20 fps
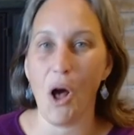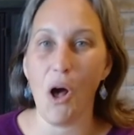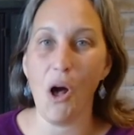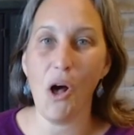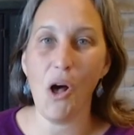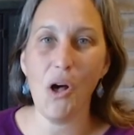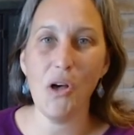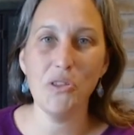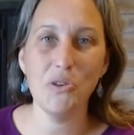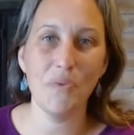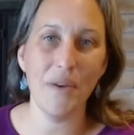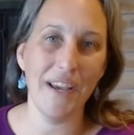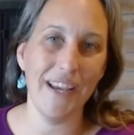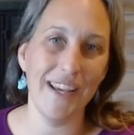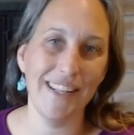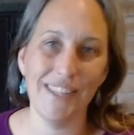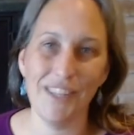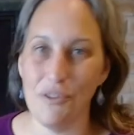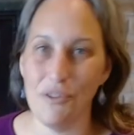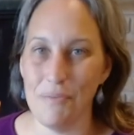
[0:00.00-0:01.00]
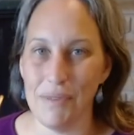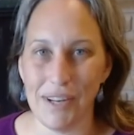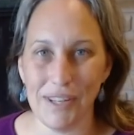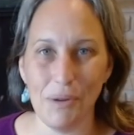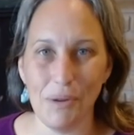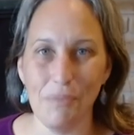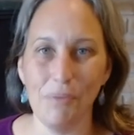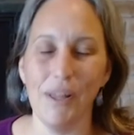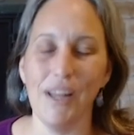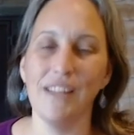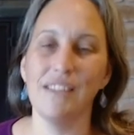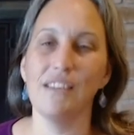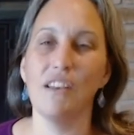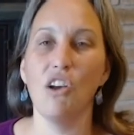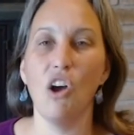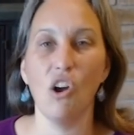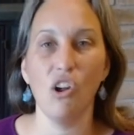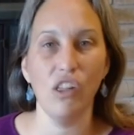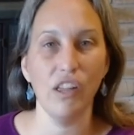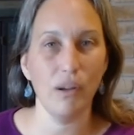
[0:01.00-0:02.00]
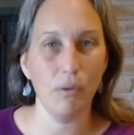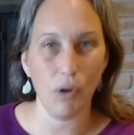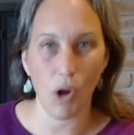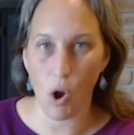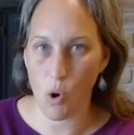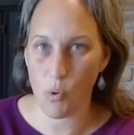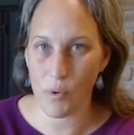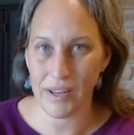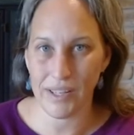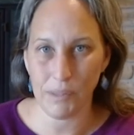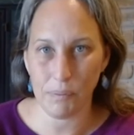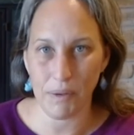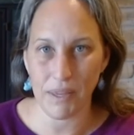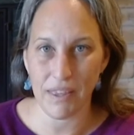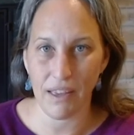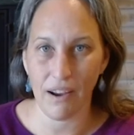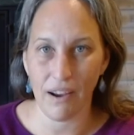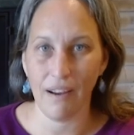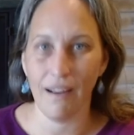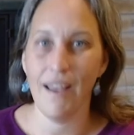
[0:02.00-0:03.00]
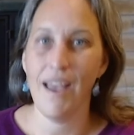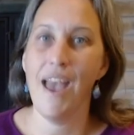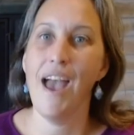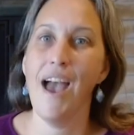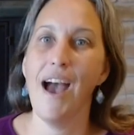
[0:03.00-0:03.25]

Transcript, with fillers: all the way to medicinal plants garlic would always be there